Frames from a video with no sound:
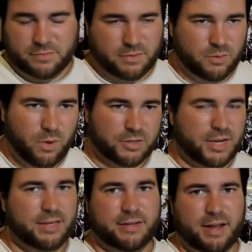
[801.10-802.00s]
you watch
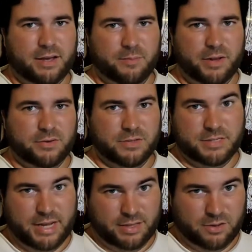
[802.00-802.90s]
any of the documentaries and
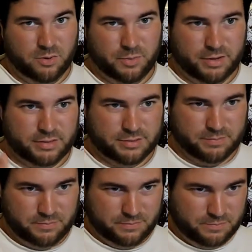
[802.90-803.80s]
Stanley Kubrick is
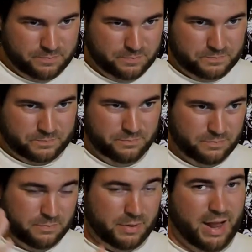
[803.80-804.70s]

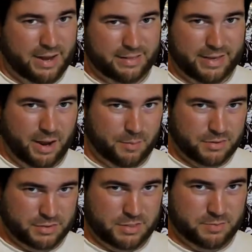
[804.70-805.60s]
behind the camera
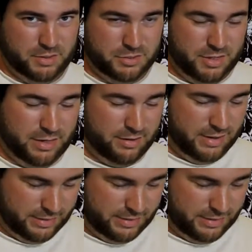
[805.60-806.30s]
just as much as John Alcott